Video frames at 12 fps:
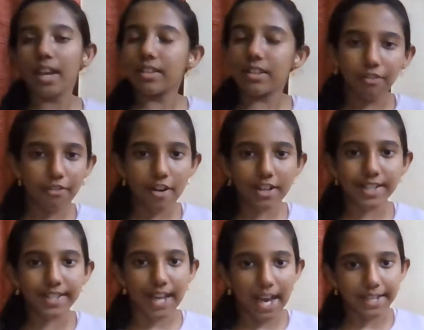The
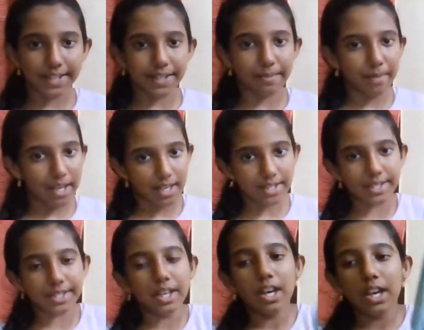first item
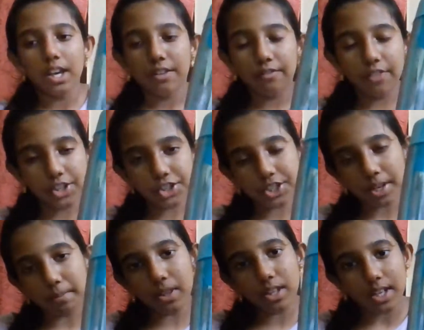is
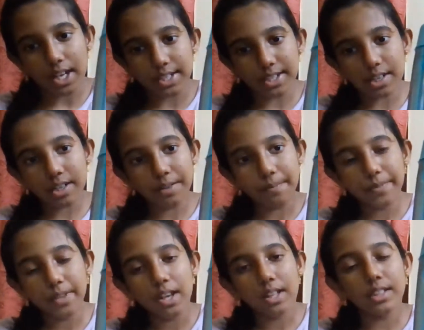vegetable cutter.
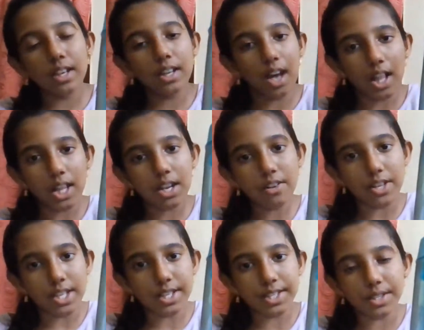The color
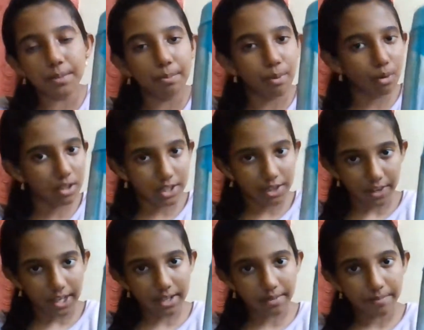is cool
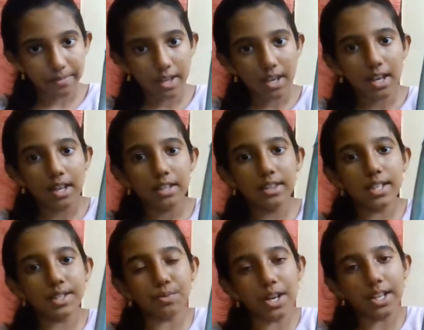green.
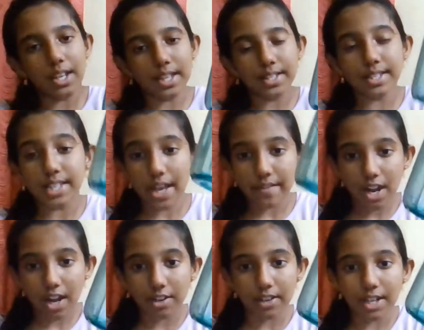This one is
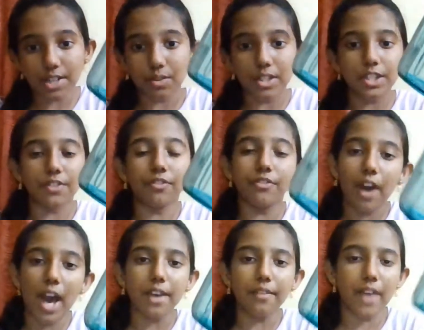
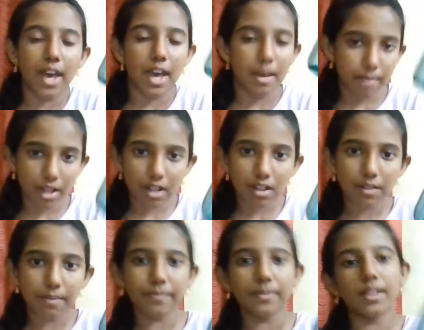725
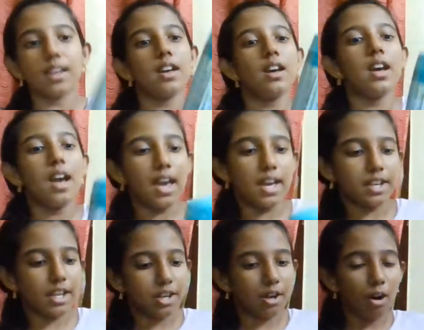ml and
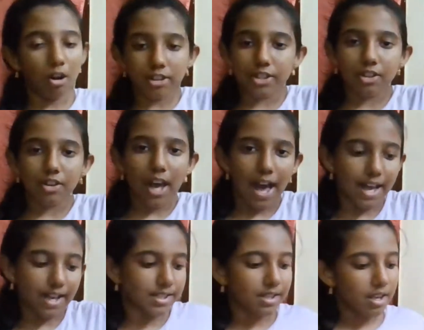it also
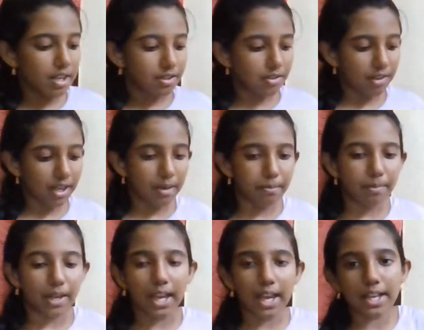has three
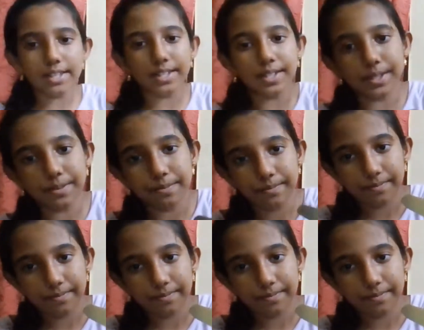blades.